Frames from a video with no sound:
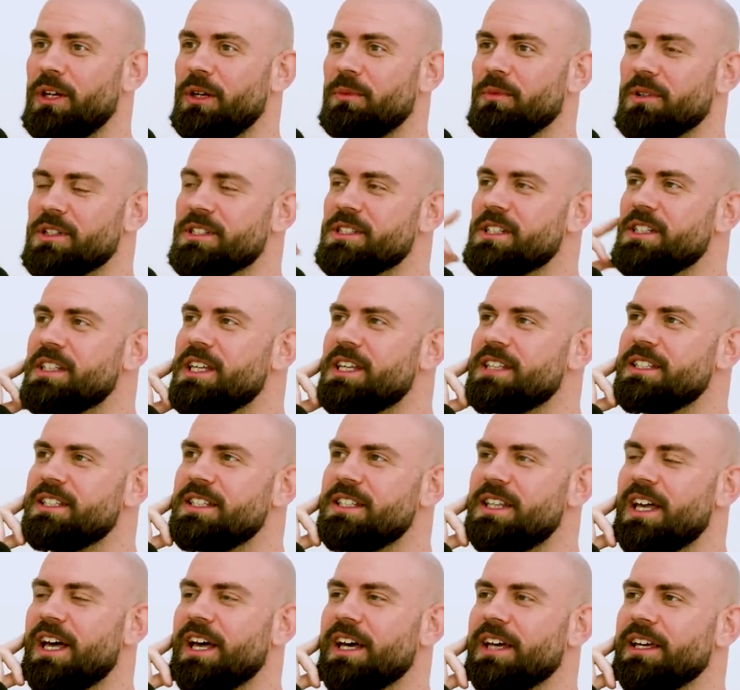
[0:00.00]
Because at the end of
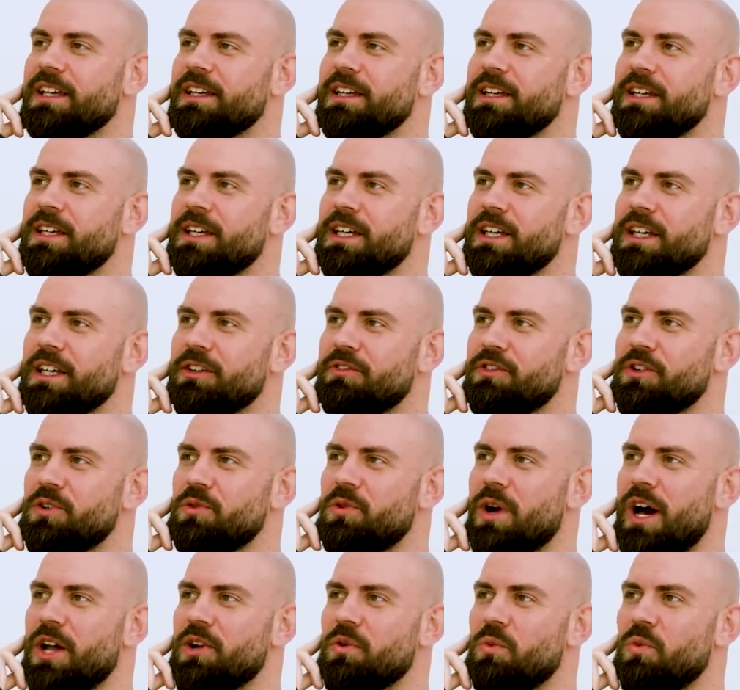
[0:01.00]
the day, if
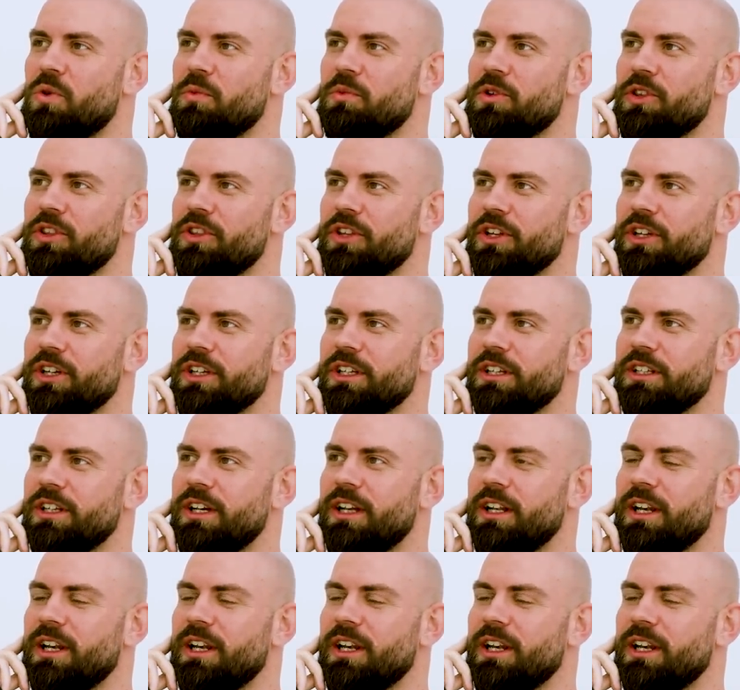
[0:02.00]
you had a woman that,